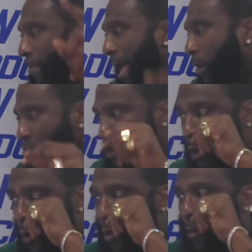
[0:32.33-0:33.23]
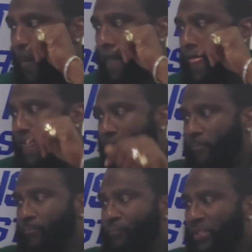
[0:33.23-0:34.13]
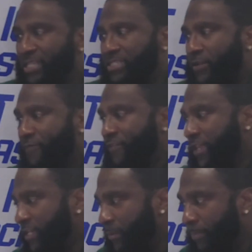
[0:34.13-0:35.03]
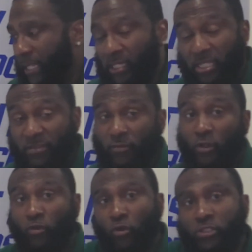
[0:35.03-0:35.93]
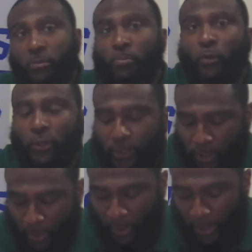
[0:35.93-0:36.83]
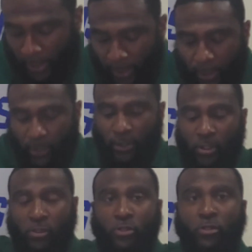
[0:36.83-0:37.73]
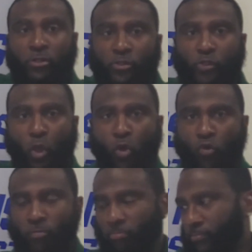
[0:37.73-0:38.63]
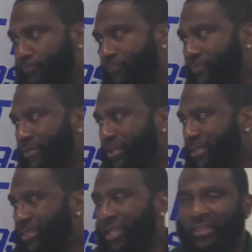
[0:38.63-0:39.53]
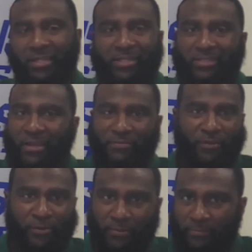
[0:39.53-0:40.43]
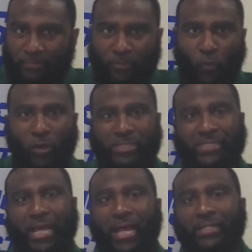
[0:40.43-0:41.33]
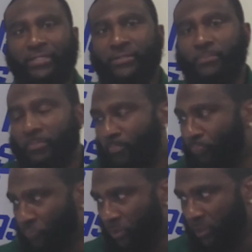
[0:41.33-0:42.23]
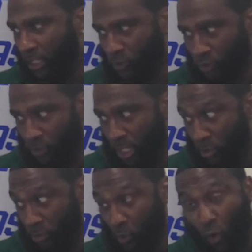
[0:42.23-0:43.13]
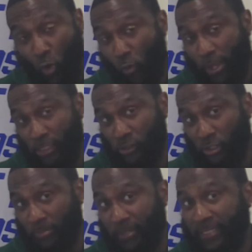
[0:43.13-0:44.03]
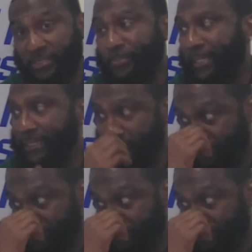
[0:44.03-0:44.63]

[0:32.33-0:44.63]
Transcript: household? Is it a fair debate even across the board? So, nothing is ever one-sided. There's always going to be a debate.